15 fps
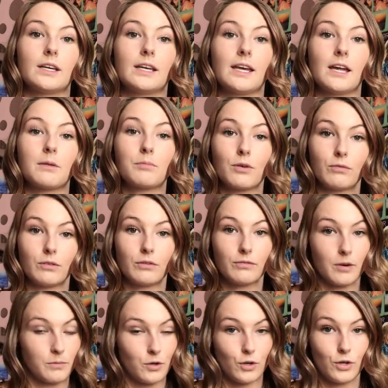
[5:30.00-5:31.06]
get approval
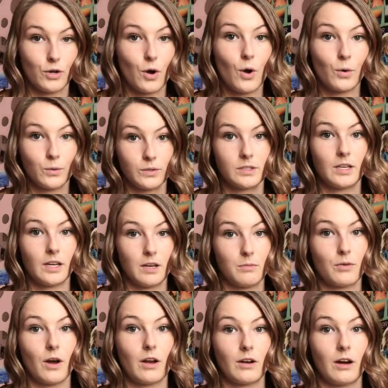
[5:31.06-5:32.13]
from your own study
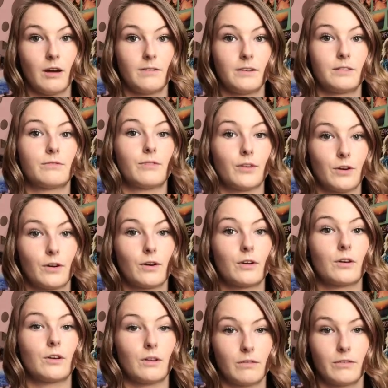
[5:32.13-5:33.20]
abroad office for your
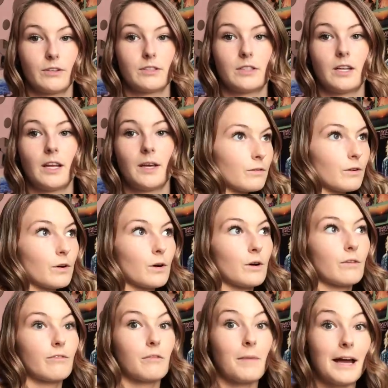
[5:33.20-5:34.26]
university.
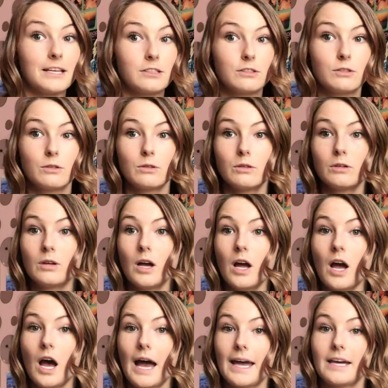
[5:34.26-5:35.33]
For my school,
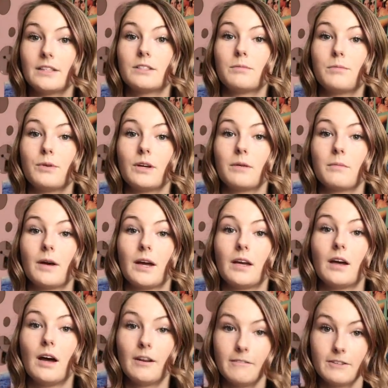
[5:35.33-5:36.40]
I had to bring
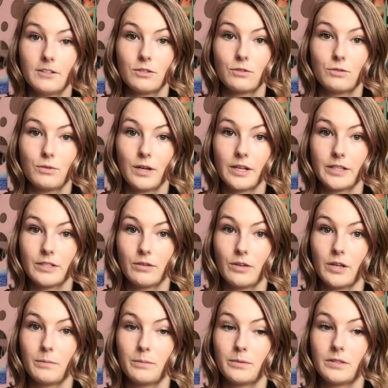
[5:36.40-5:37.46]
my unofficial
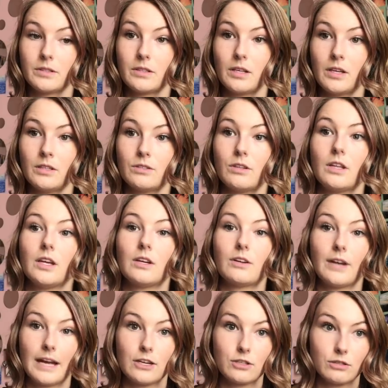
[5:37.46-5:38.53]
transcripts into the
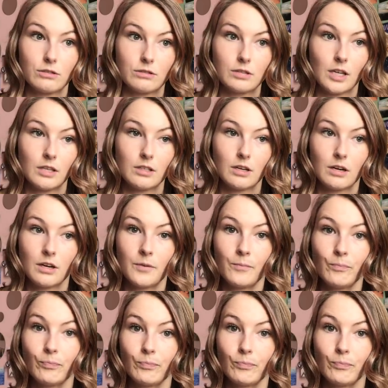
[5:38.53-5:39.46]
International Center.